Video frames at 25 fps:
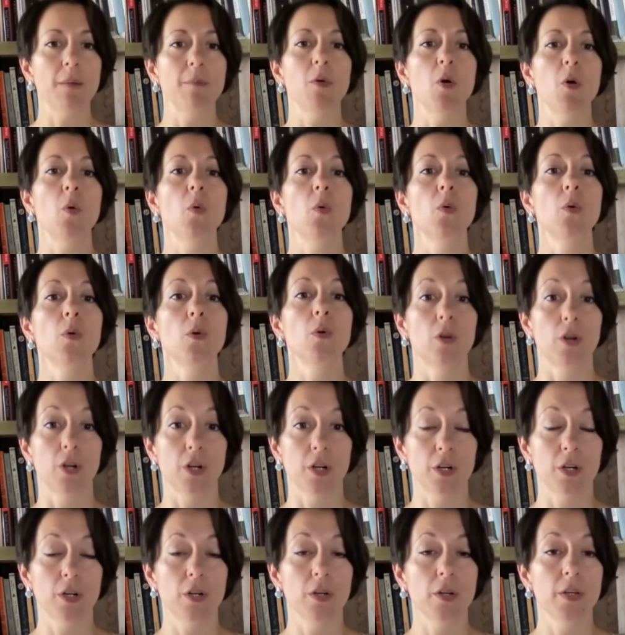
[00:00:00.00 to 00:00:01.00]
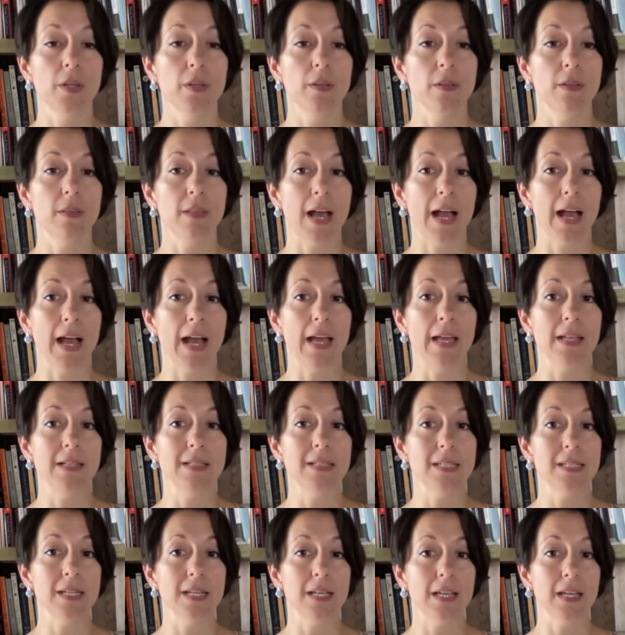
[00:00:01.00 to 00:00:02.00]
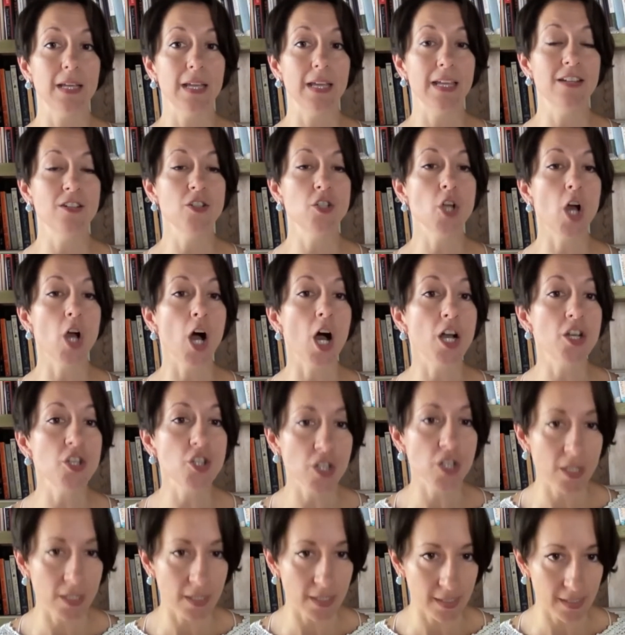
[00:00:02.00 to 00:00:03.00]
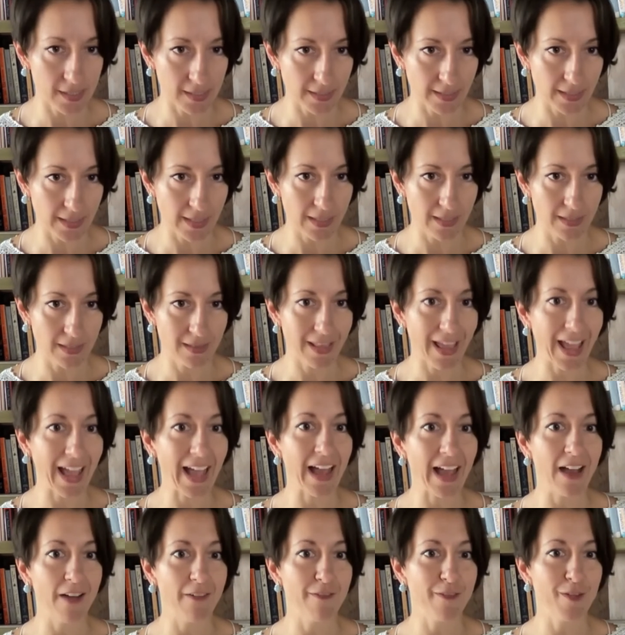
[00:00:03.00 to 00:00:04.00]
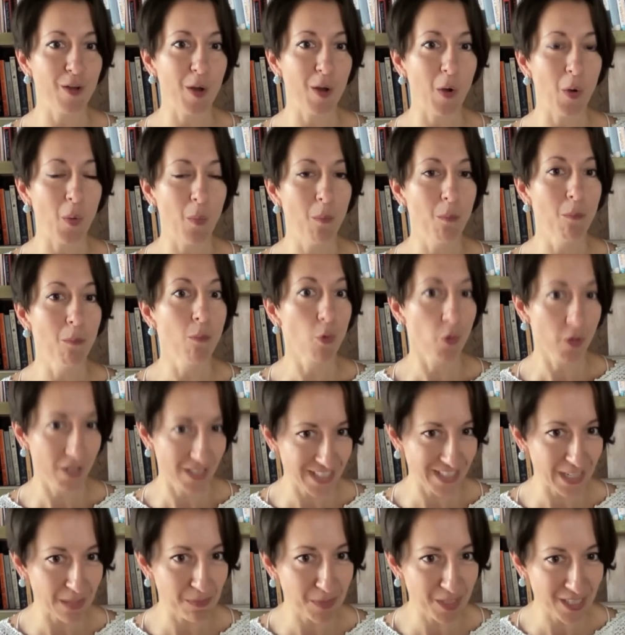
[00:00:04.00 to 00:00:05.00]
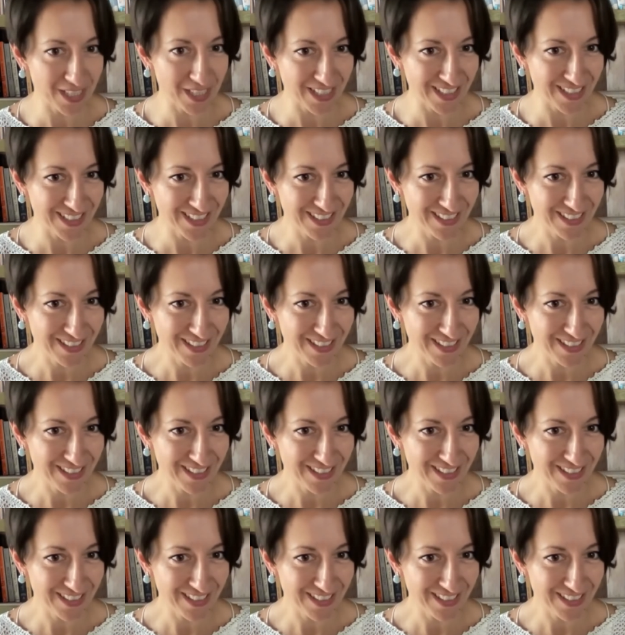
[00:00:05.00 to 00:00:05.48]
or that endogenously they have more DMT